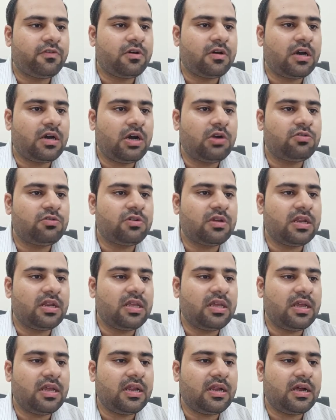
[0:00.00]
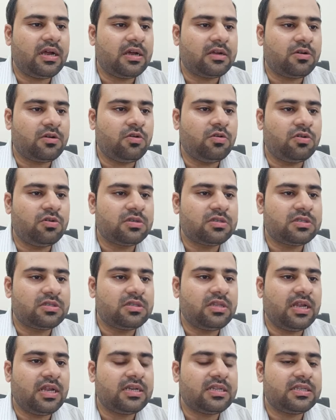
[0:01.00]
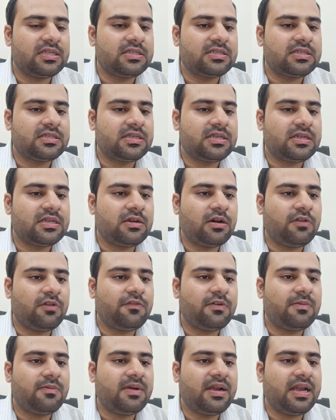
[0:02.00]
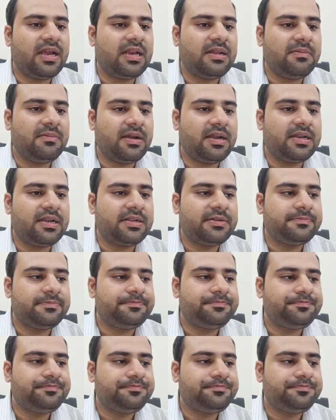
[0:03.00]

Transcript: how to create a course that is offered by Elementor.